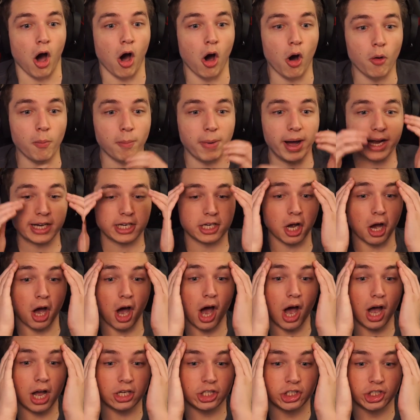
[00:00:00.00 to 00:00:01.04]
oh my
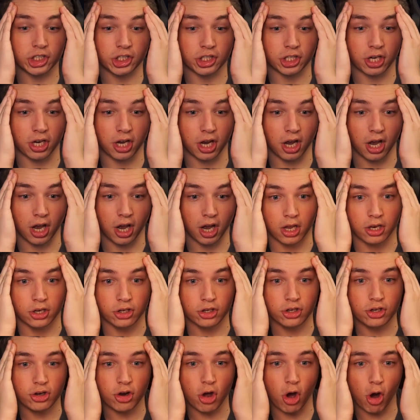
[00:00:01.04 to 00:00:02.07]
gosh!
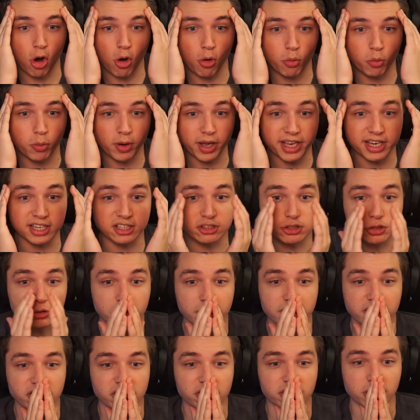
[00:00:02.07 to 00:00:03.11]
No way, dude,
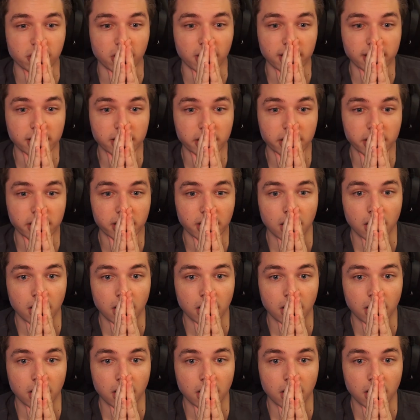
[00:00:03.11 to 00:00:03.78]
it's cutting